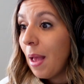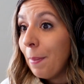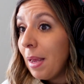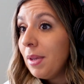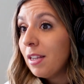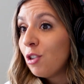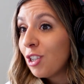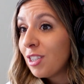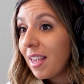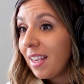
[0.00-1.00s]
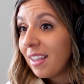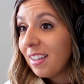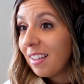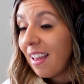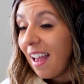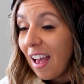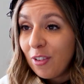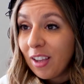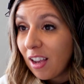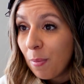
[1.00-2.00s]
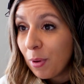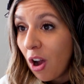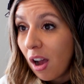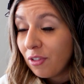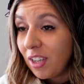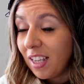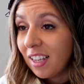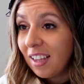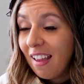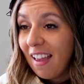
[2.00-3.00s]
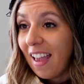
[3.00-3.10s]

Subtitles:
Maybe it's just like having a cup of coffee